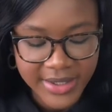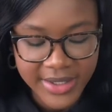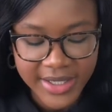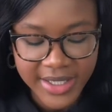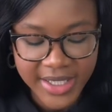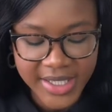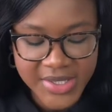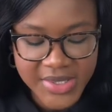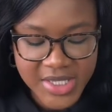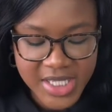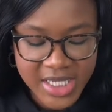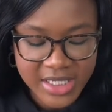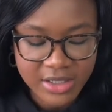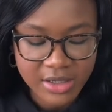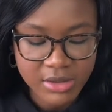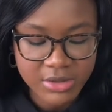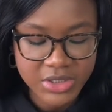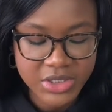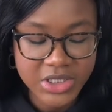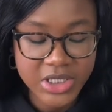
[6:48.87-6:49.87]
And then
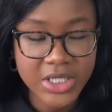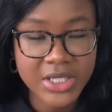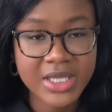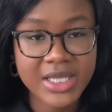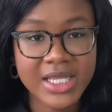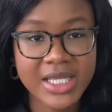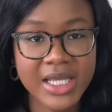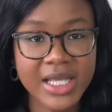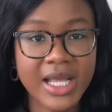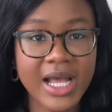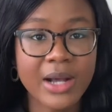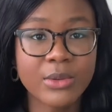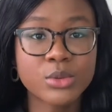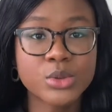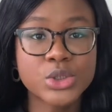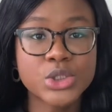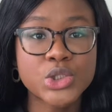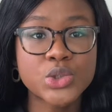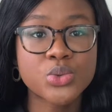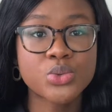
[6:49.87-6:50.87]
on Sunday, I
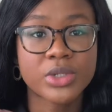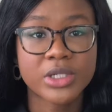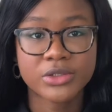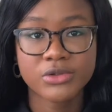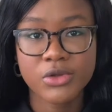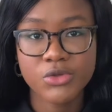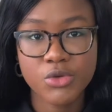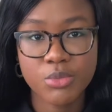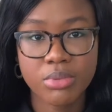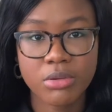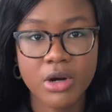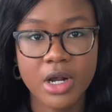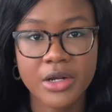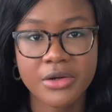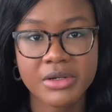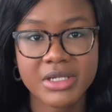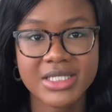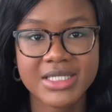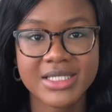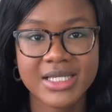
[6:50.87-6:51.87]
would do another
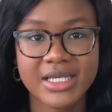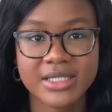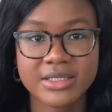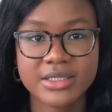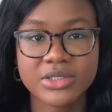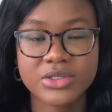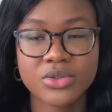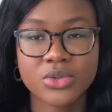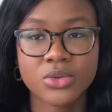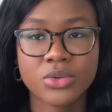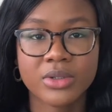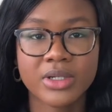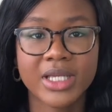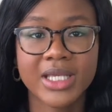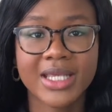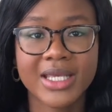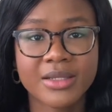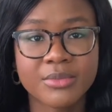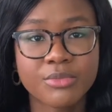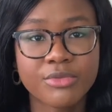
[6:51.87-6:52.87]
progress test. So
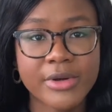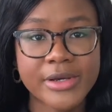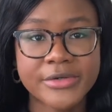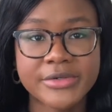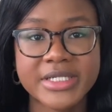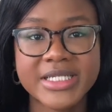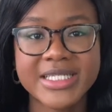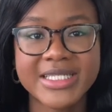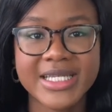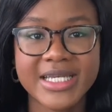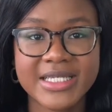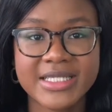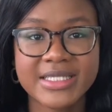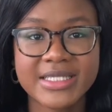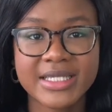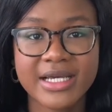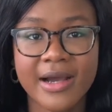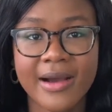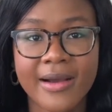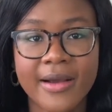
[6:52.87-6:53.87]
again, progress
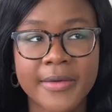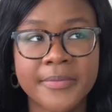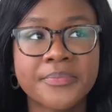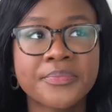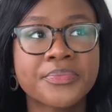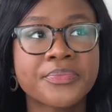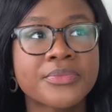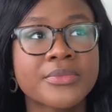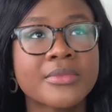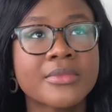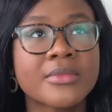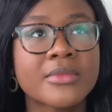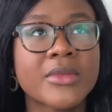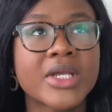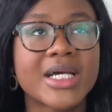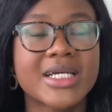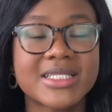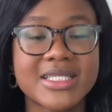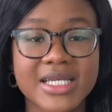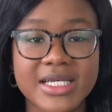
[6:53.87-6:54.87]
tests are
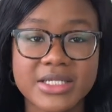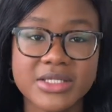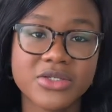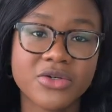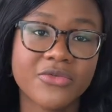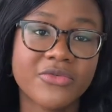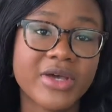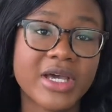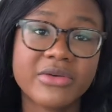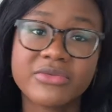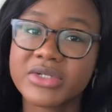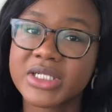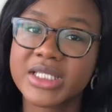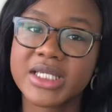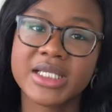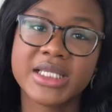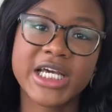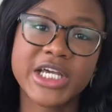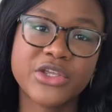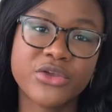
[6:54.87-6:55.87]
a test of
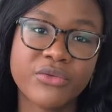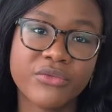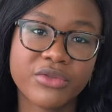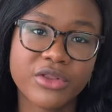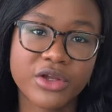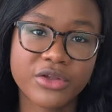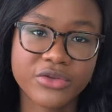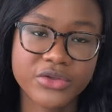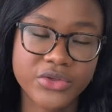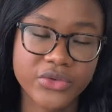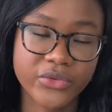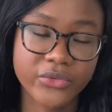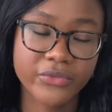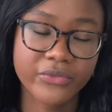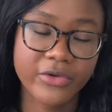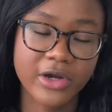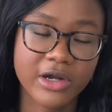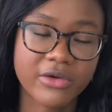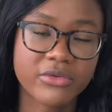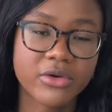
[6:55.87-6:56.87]
everything that you've learned so
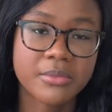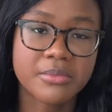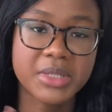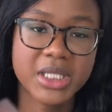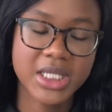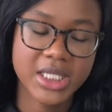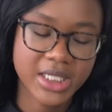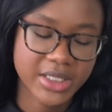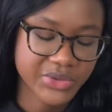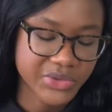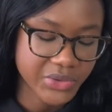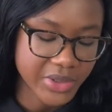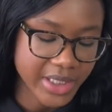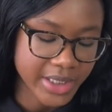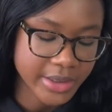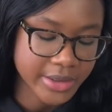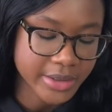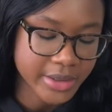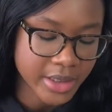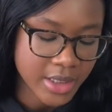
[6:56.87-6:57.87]
far from beginning to
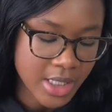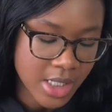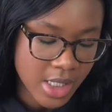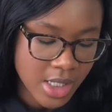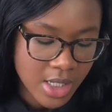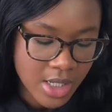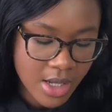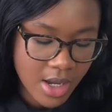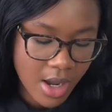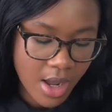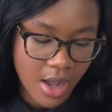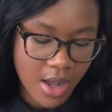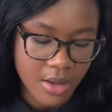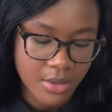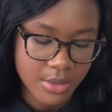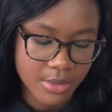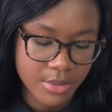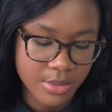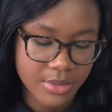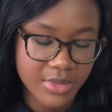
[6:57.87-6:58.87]
end.
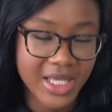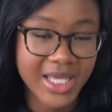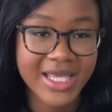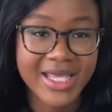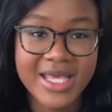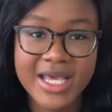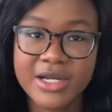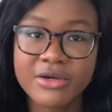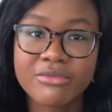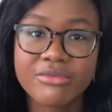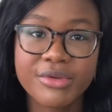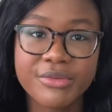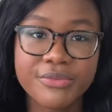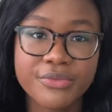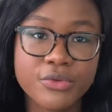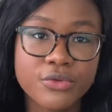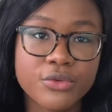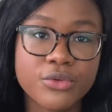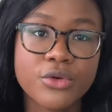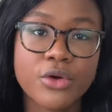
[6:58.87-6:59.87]
Again,
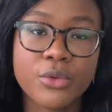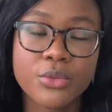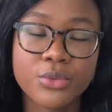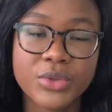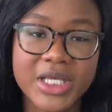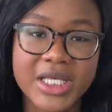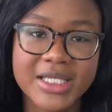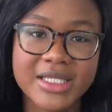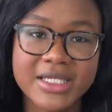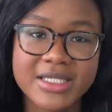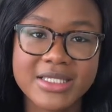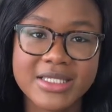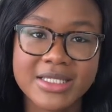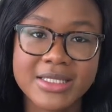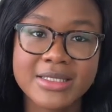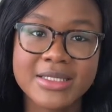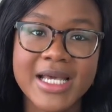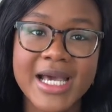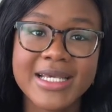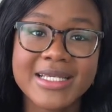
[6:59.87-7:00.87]
review your weaknesses. I